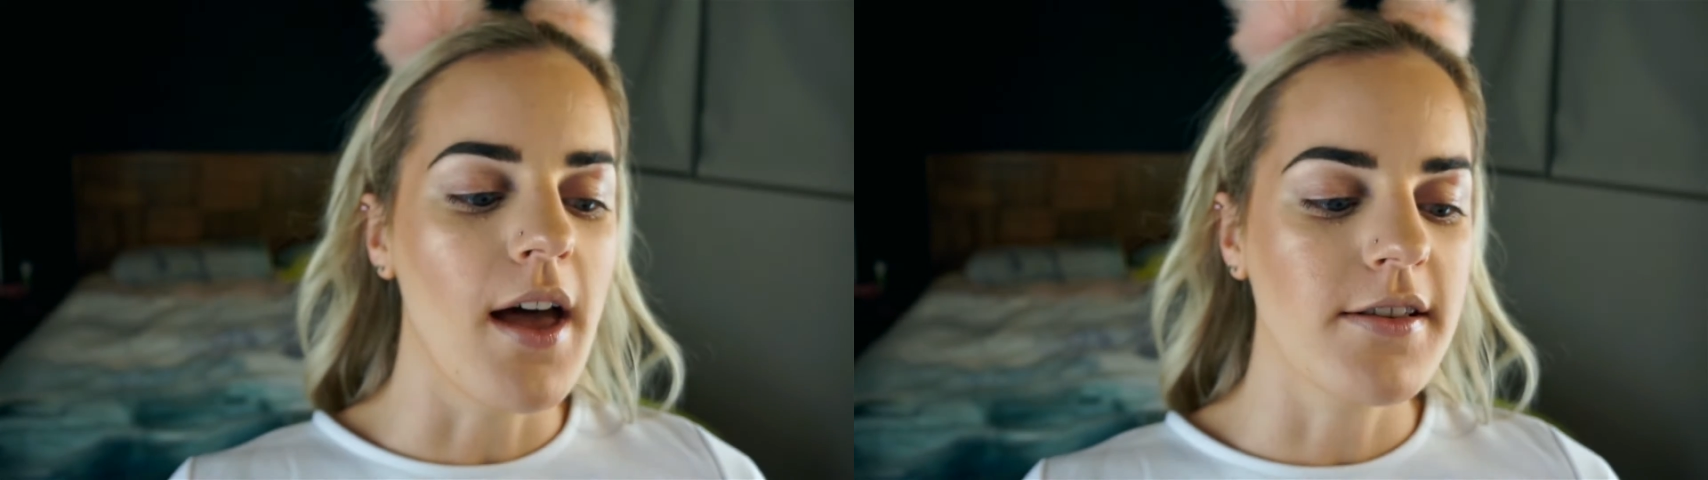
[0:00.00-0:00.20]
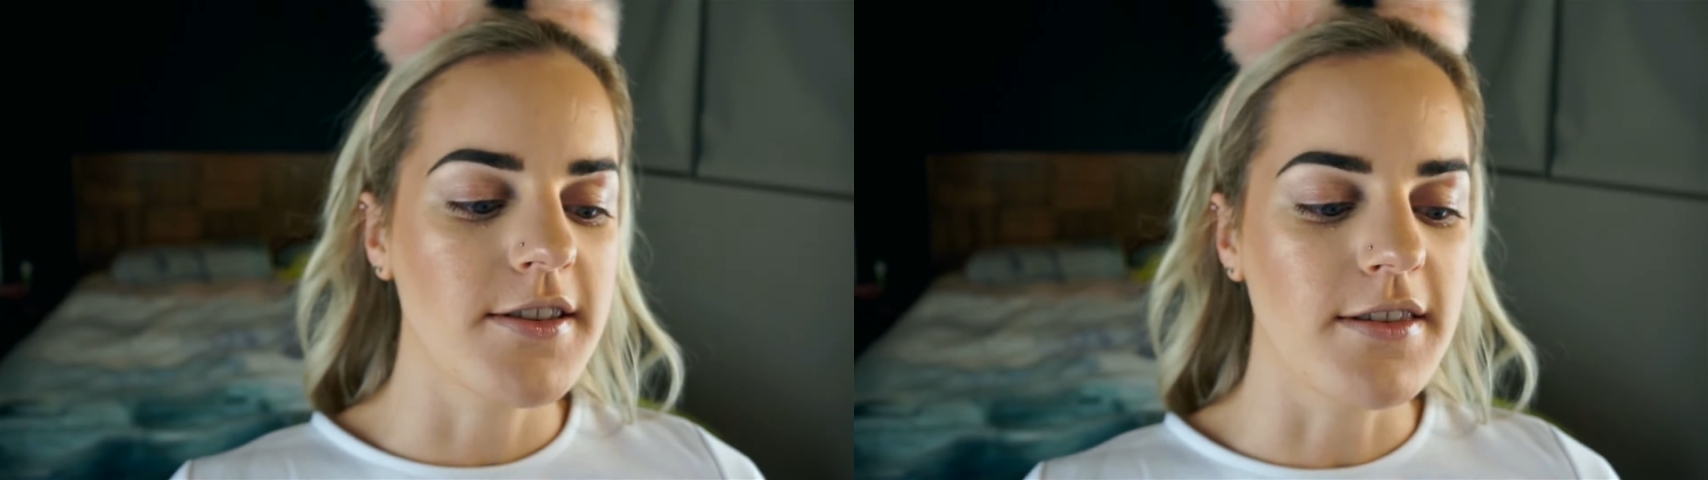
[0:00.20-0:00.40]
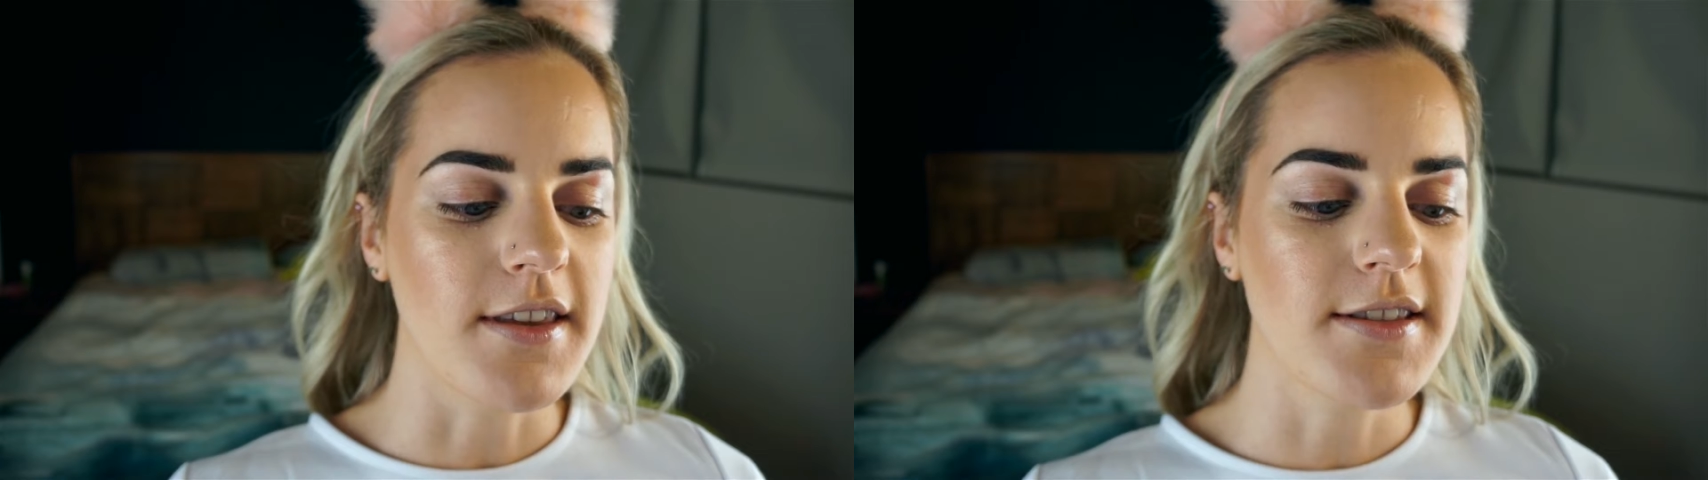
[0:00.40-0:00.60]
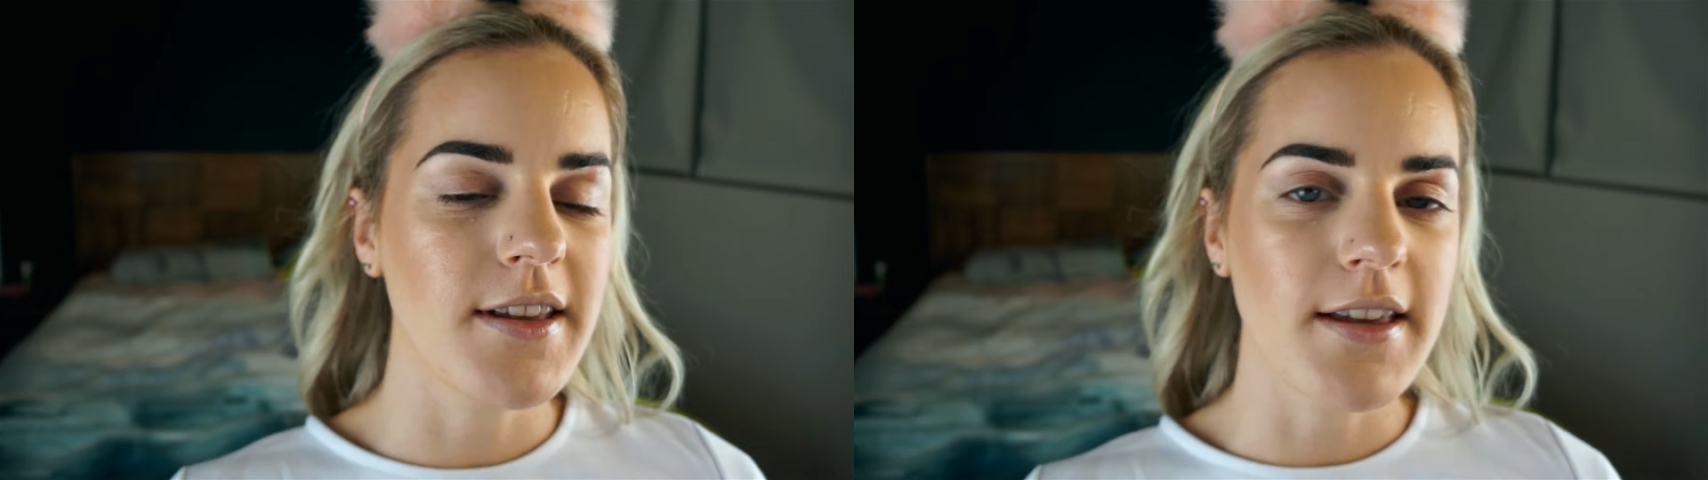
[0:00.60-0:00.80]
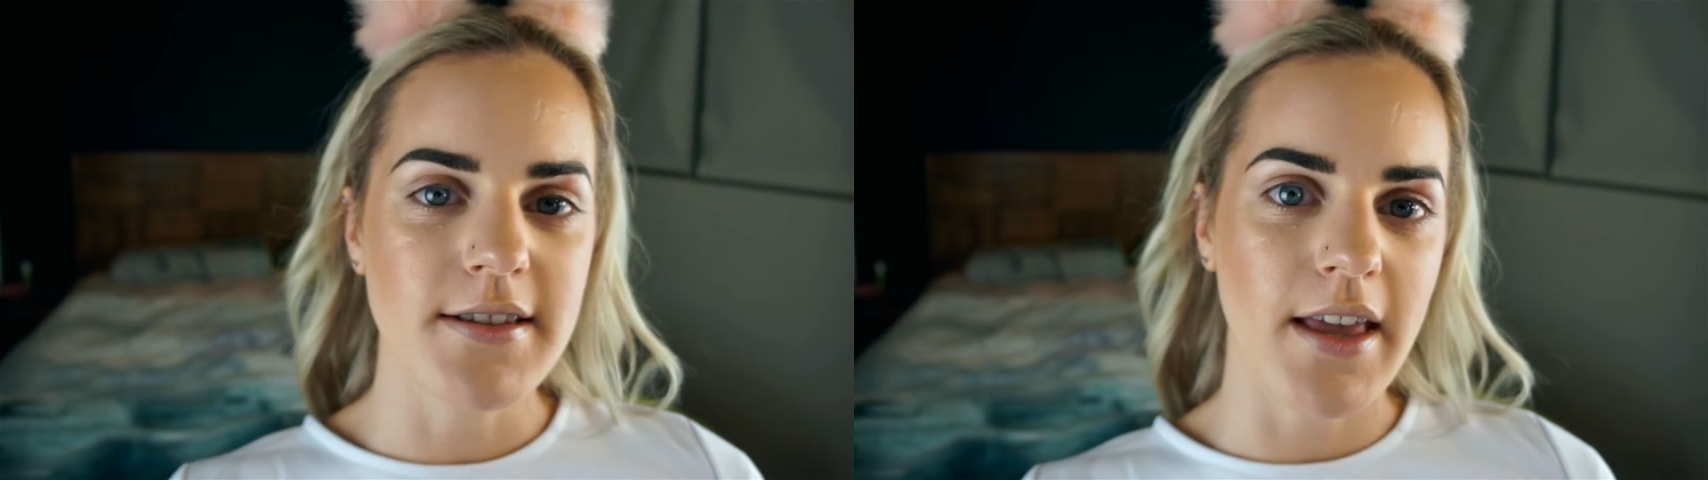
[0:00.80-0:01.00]
So this
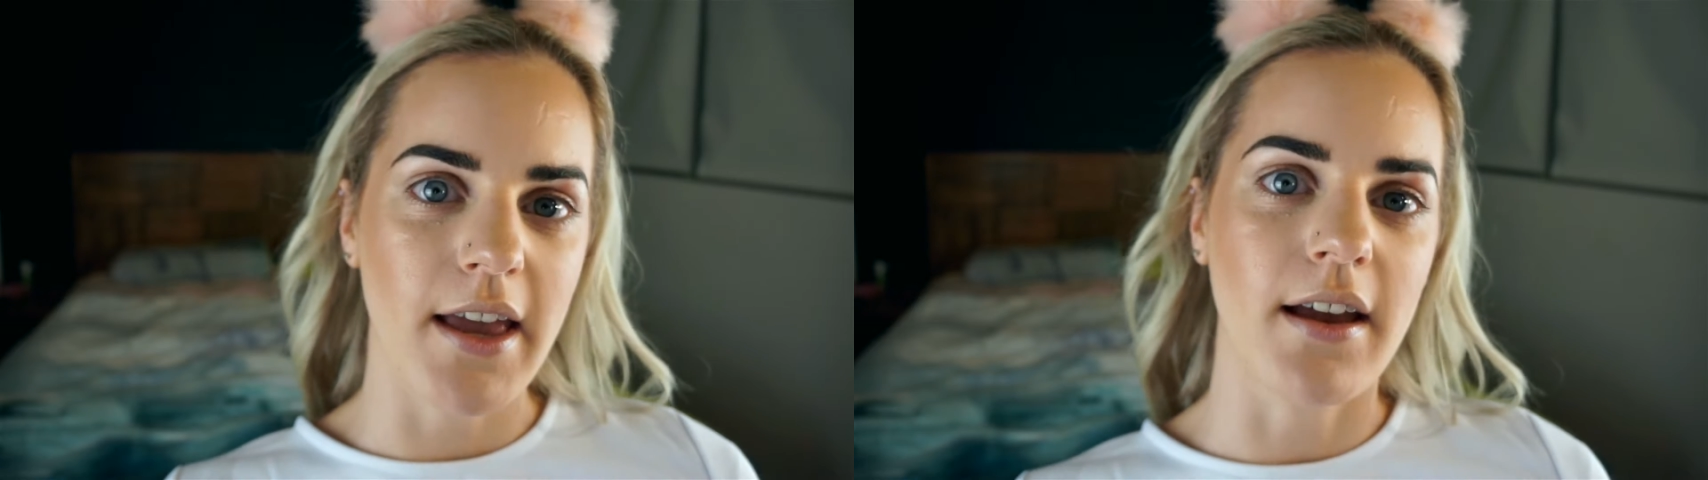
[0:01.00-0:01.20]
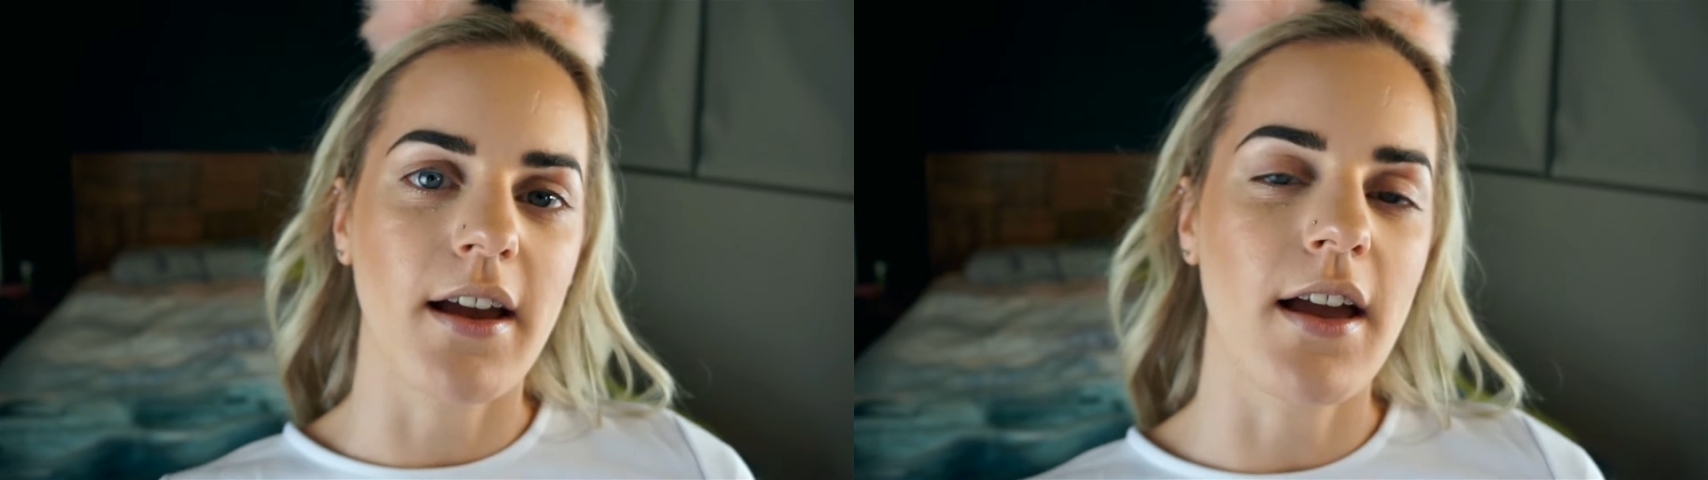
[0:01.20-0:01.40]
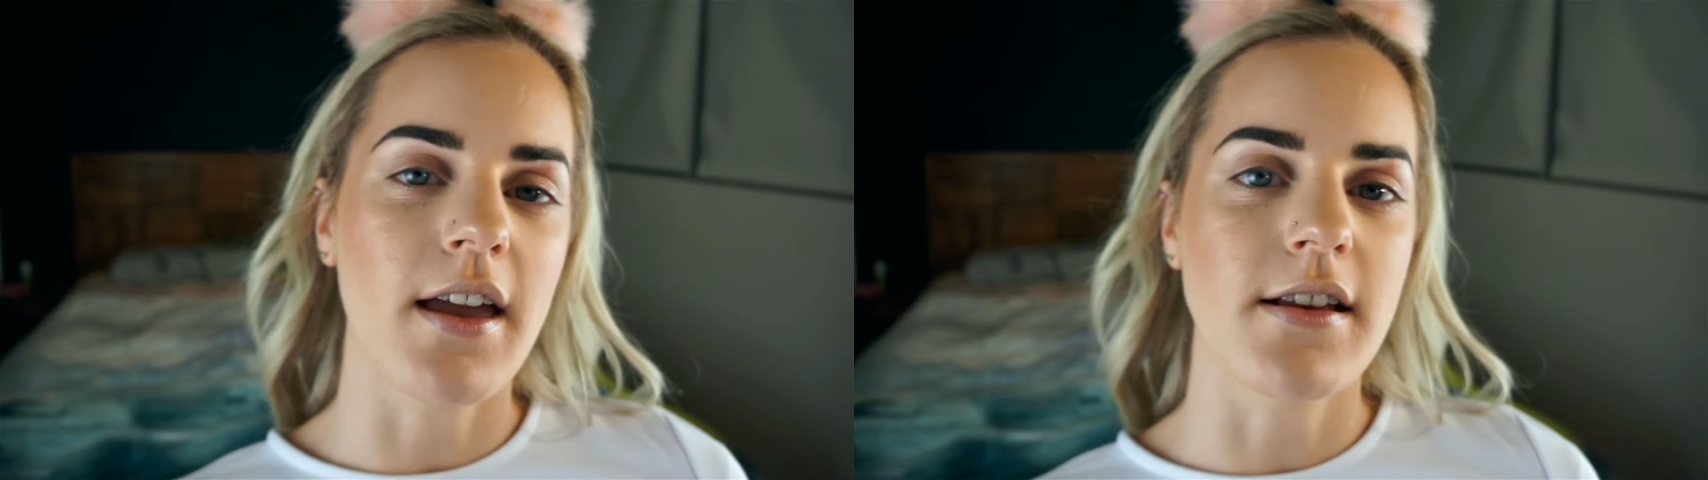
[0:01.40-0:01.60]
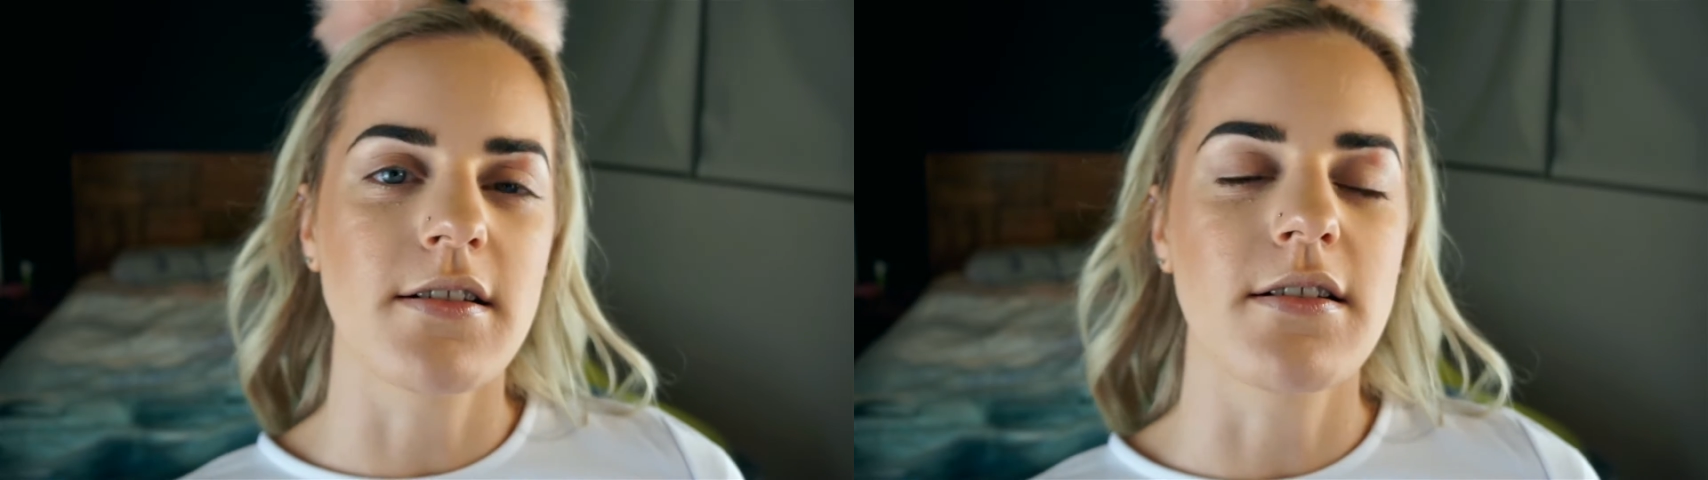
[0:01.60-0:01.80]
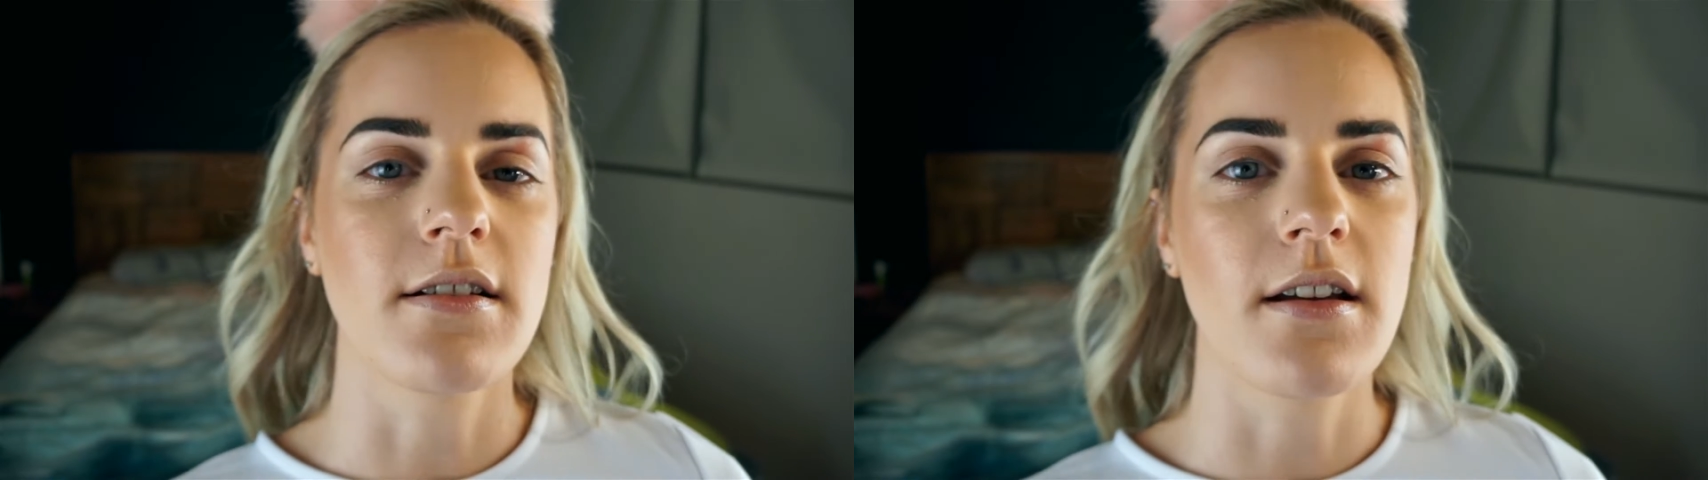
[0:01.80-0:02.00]
is like
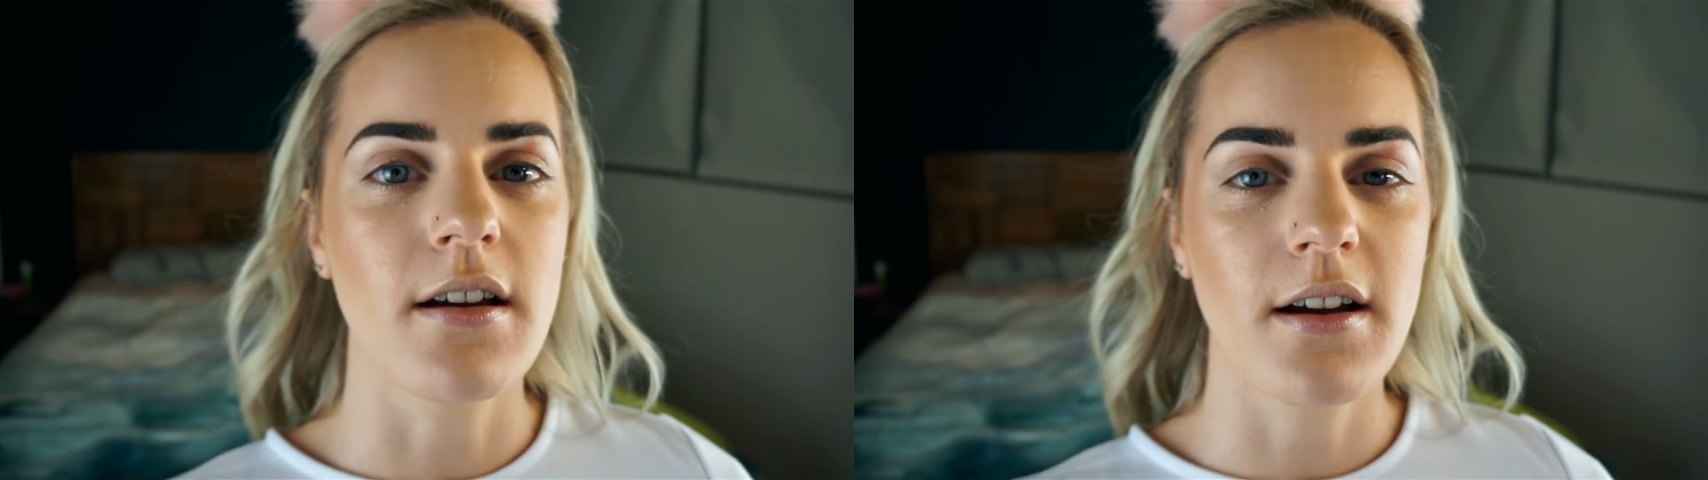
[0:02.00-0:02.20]
in